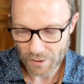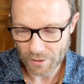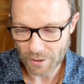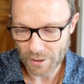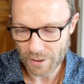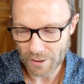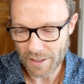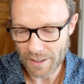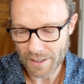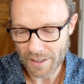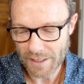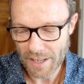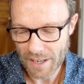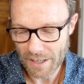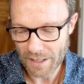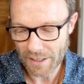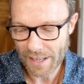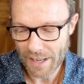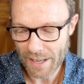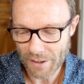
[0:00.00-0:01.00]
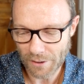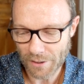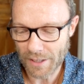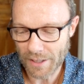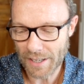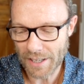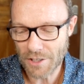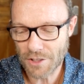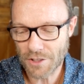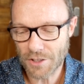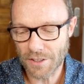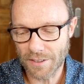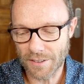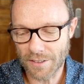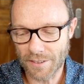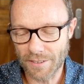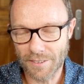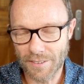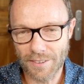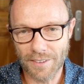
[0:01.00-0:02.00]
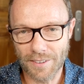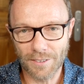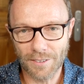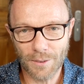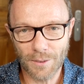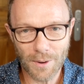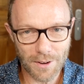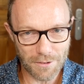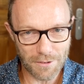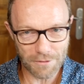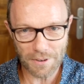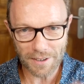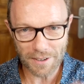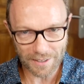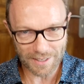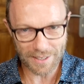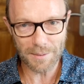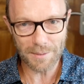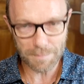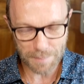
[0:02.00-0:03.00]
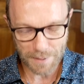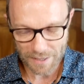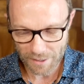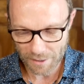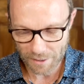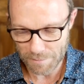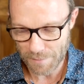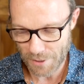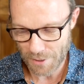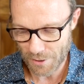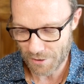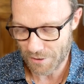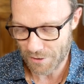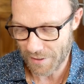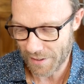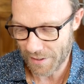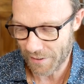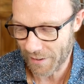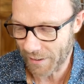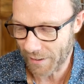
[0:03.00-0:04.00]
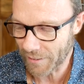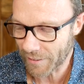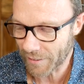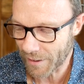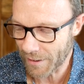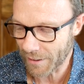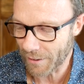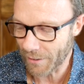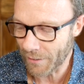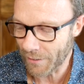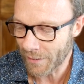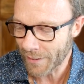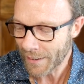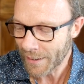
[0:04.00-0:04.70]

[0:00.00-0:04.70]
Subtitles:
a lot of kind of color calculations and quite funky, big computery things going on.